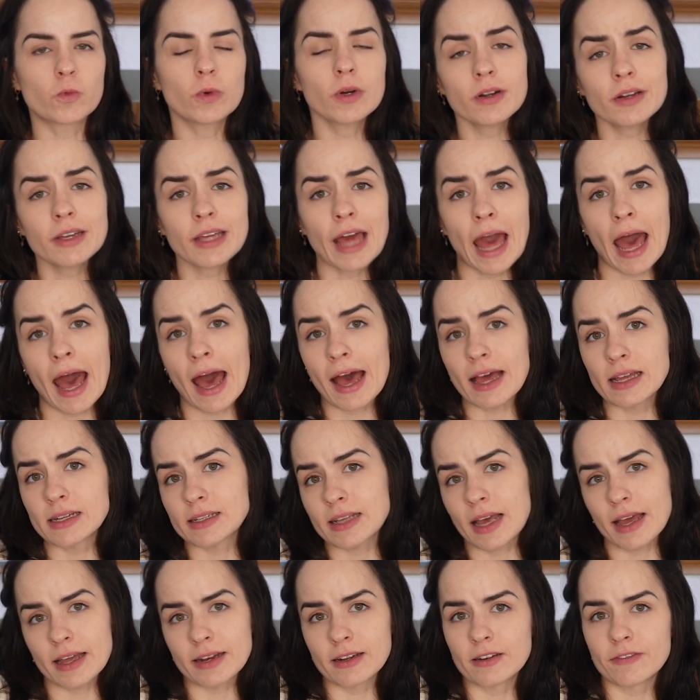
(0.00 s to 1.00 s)
work
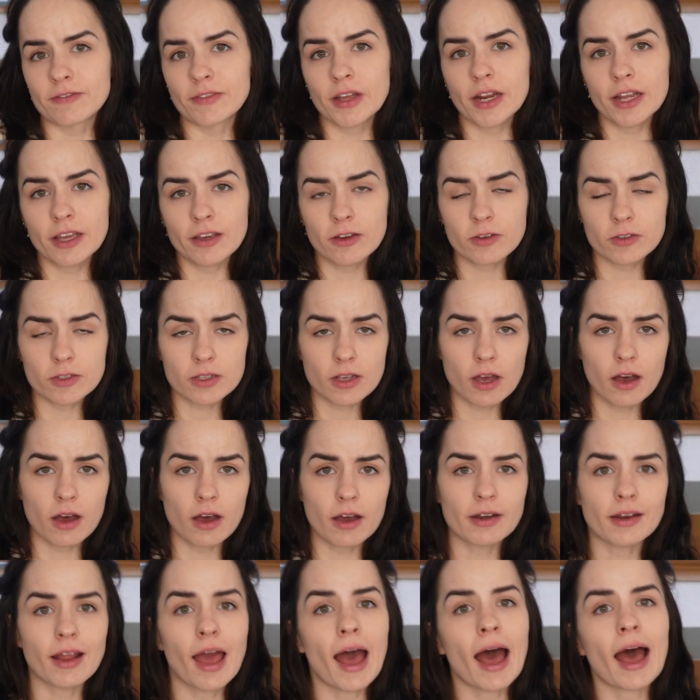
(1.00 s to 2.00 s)
and edit videos
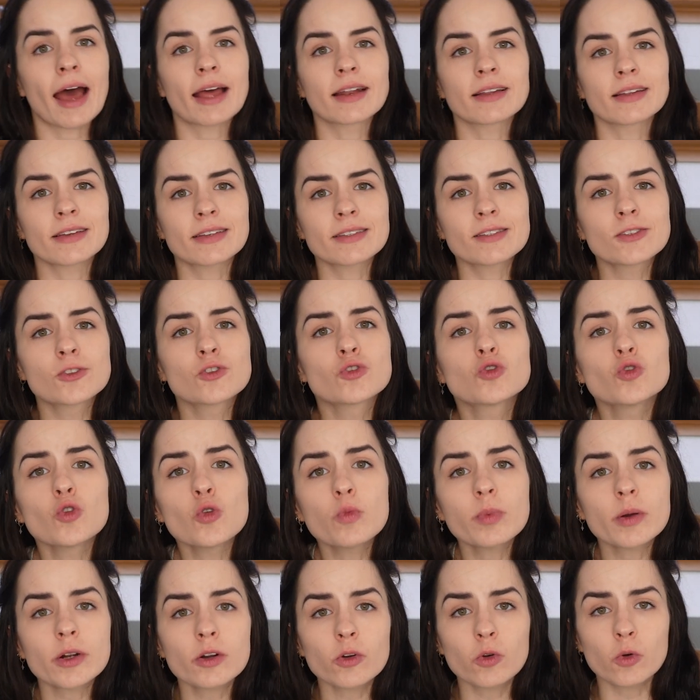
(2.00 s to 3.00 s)
on, and it's
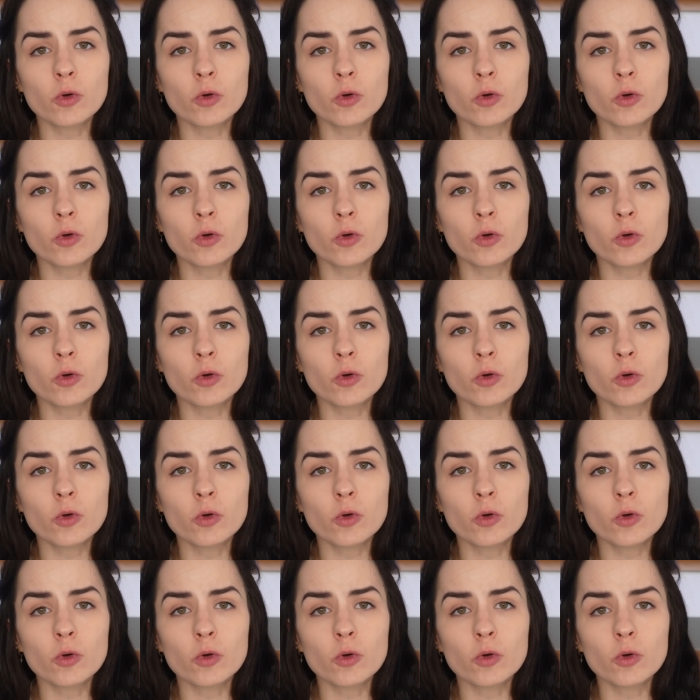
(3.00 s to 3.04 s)
super